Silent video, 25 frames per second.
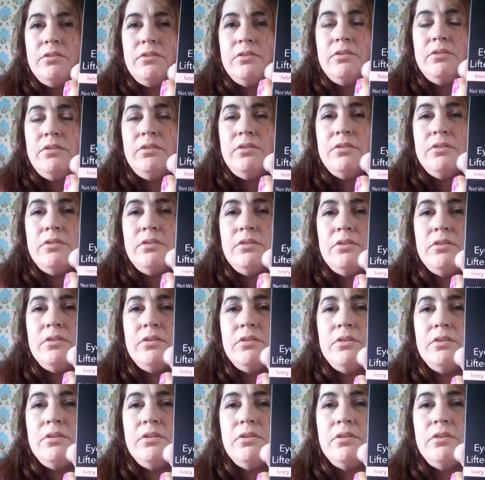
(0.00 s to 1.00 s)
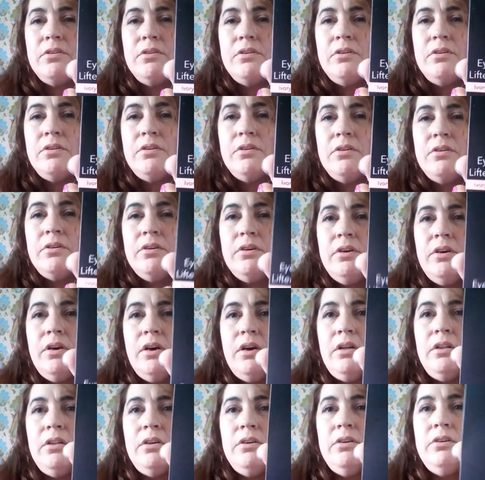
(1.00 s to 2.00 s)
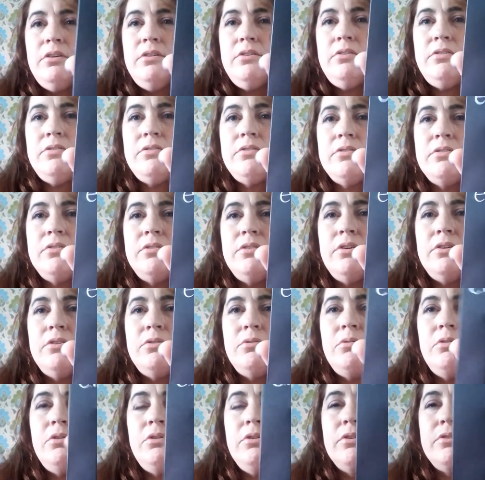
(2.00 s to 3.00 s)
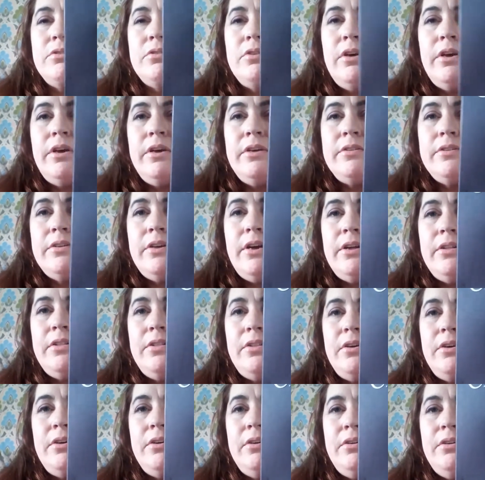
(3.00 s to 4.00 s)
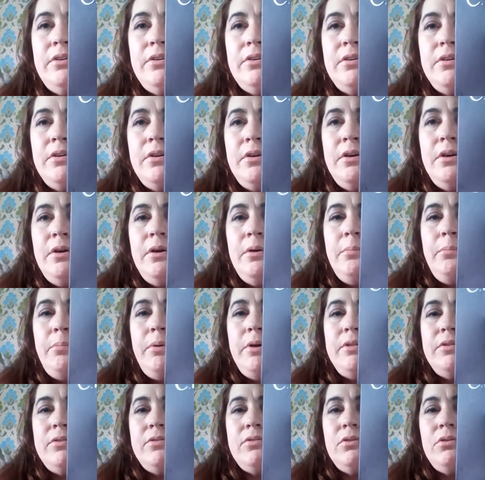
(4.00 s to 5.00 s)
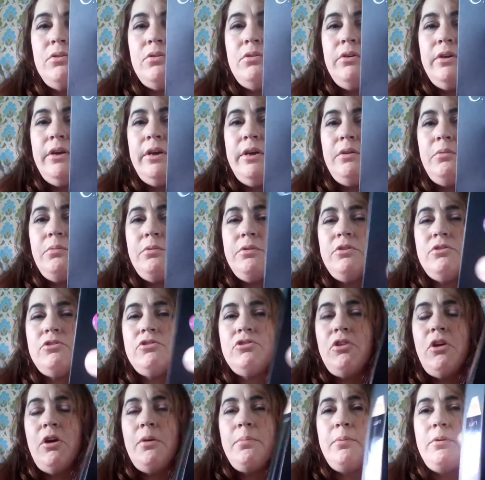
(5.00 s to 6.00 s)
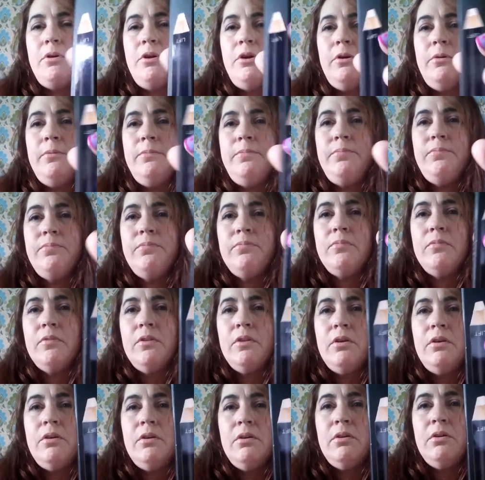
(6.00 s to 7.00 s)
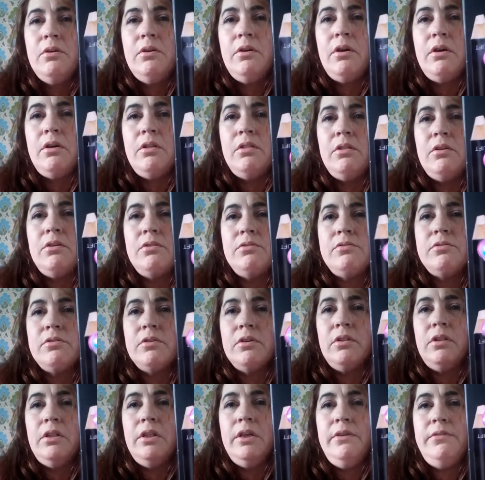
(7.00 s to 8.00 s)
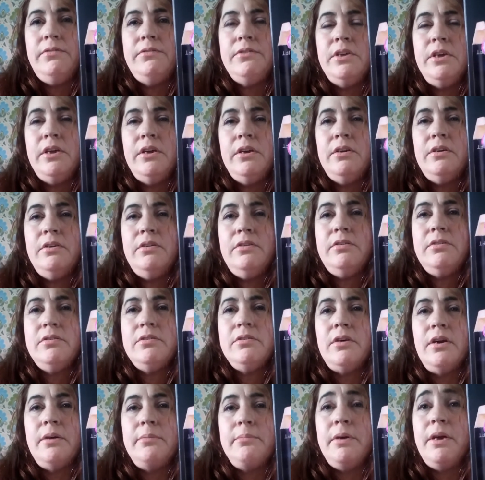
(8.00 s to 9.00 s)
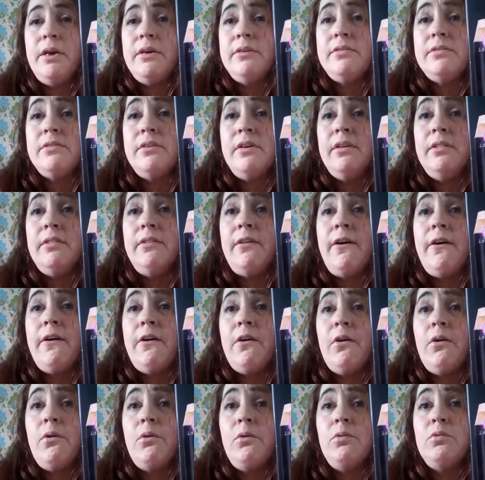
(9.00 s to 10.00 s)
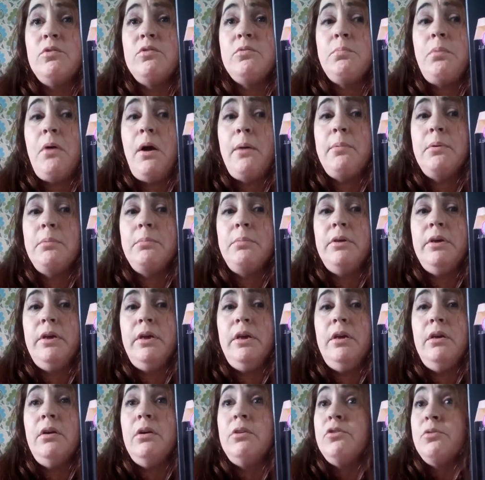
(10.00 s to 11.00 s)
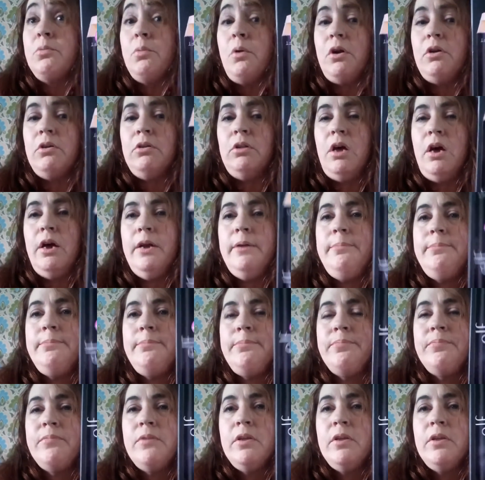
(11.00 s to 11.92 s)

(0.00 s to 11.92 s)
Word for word: There's the colors. And there's what it looks like. It's got the pencil in with a sharpener. Okay, there's the lift end. I'm guessing that goes probably on your waterline.